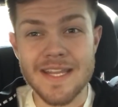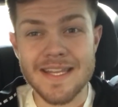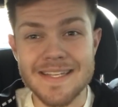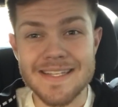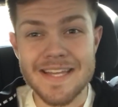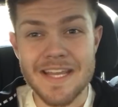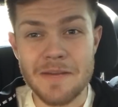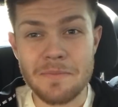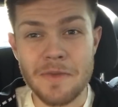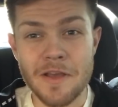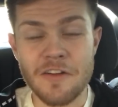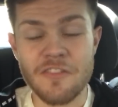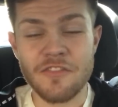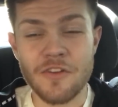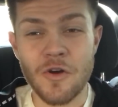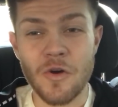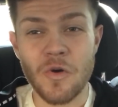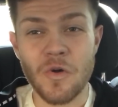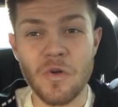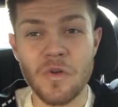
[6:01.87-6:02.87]
intake
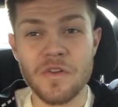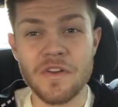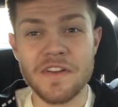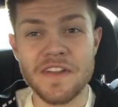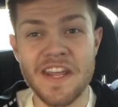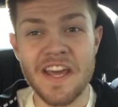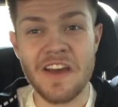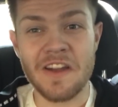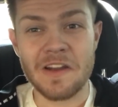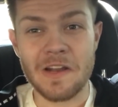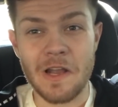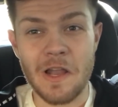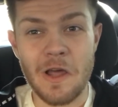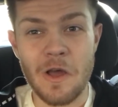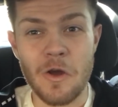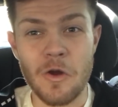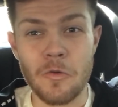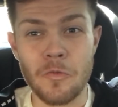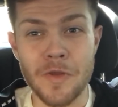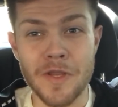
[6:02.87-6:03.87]
manifold down
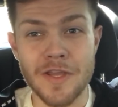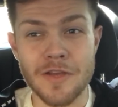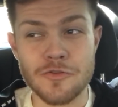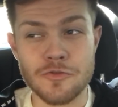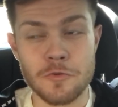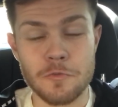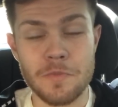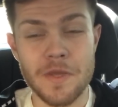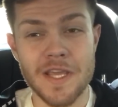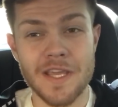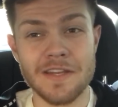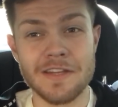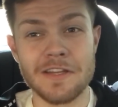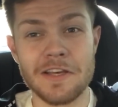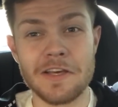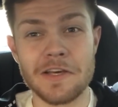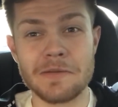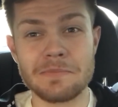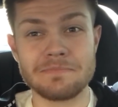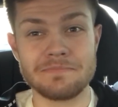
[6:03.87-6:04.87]
low, because you're picking
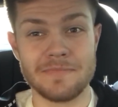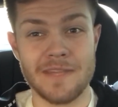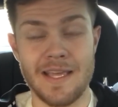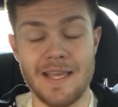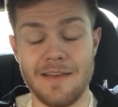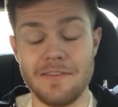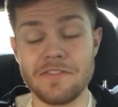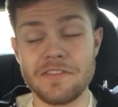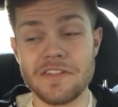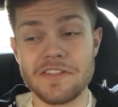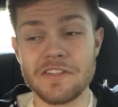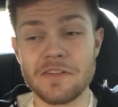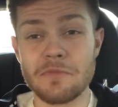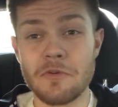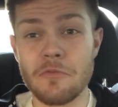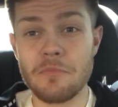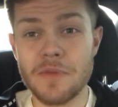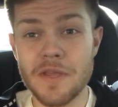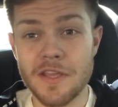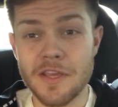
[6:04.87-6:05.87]
up, I've seen some
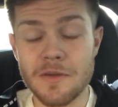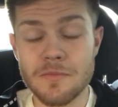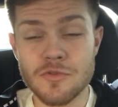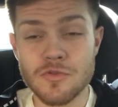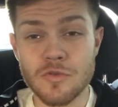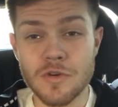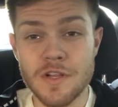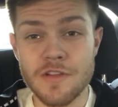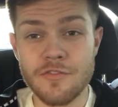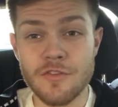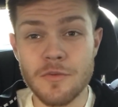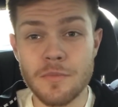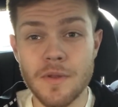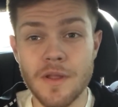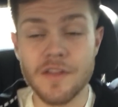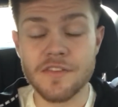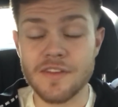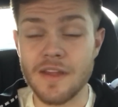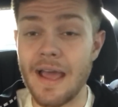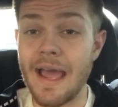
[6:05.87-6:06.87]
of them pick up 20
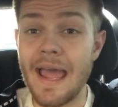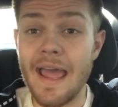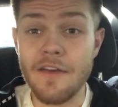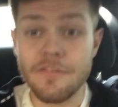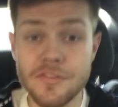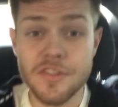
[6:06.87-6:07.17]
foot-pounds. Now, I have